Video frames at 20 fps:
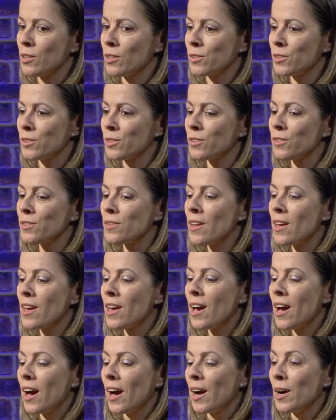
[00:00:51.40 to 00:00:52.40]
London.
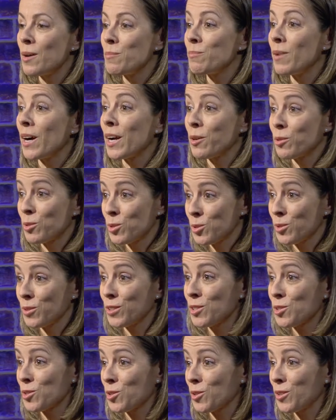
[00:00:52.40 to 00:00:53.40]
I also
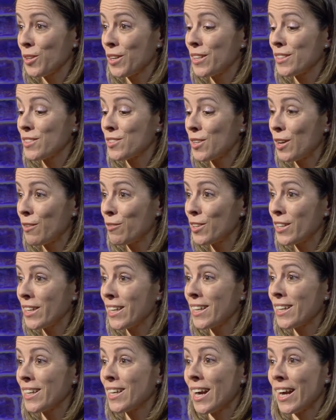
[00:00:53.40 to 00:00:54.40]
enjoy
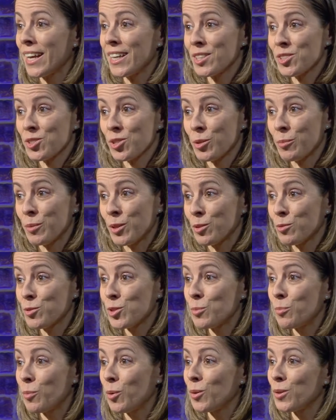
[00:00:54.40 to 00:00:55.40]
traveling. I enjoy a bit of
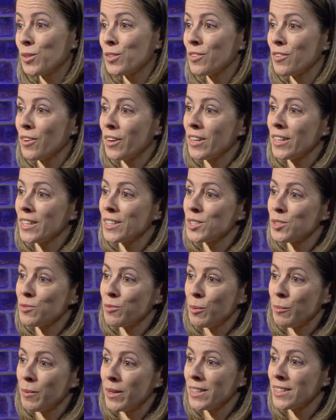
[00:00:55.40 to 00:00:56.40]
sport, running,
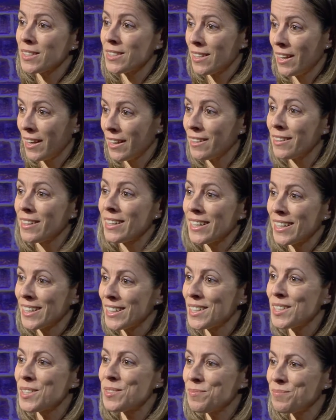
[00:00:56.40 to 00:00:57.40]
swimming,
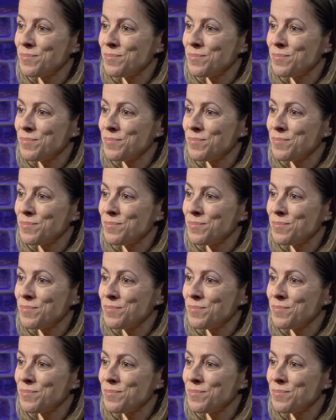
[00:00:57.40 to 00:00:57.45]
cycling.